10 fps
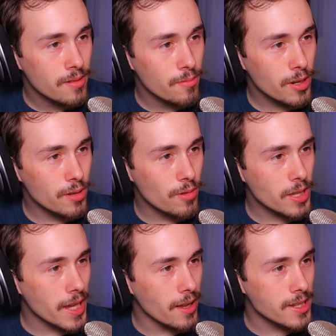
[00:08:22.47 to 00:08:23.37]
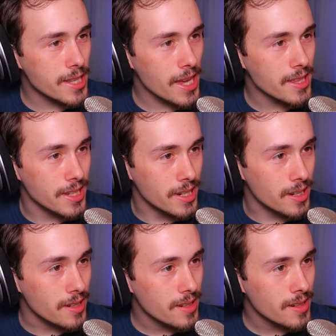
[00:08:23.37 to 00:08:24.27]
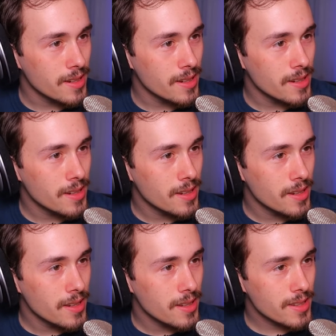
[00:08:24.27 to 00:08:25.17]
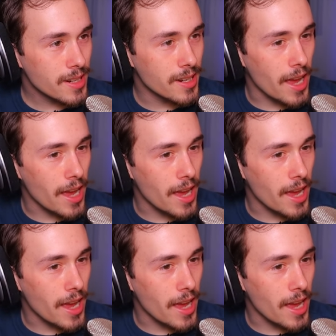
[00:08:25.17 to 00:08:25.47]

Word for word: What what the hell is that thing? Is that an